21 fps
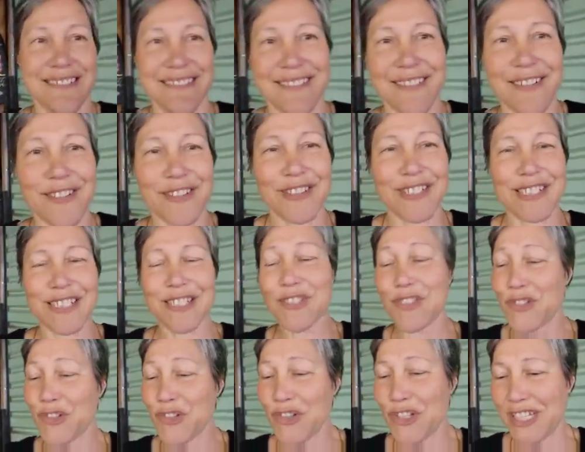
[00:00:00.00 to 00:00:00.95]
on this
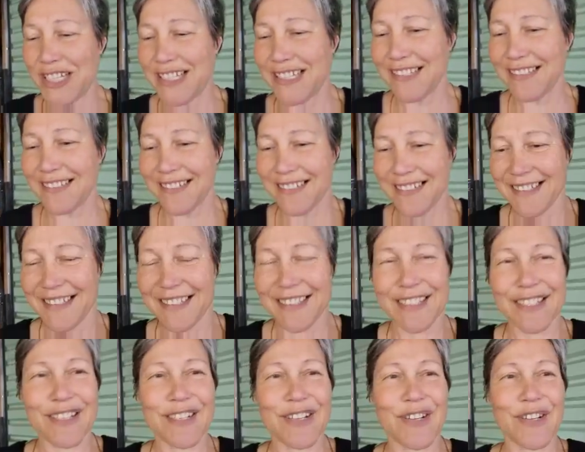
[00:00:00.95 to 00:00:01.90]
journey
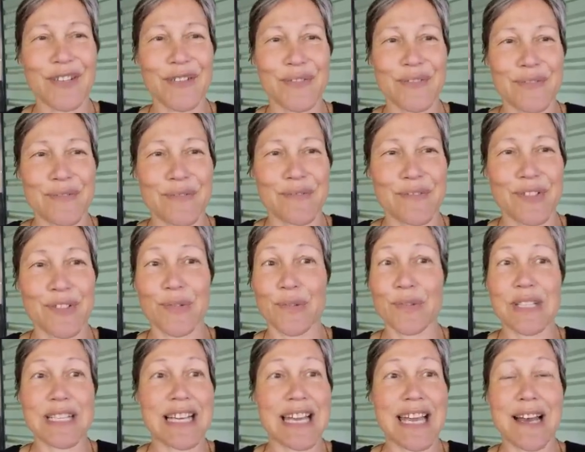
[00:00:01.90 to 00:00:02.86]
of
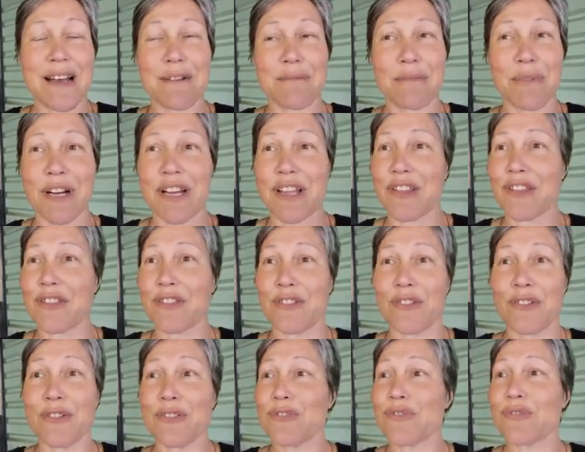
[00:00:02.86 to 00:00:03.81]
sorting out my
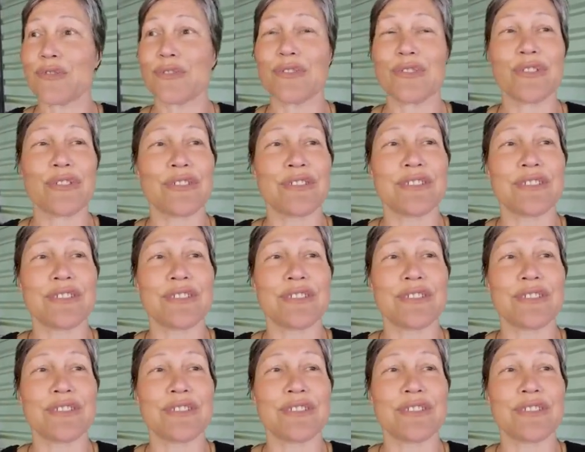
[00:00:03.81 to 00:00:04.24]
third drawer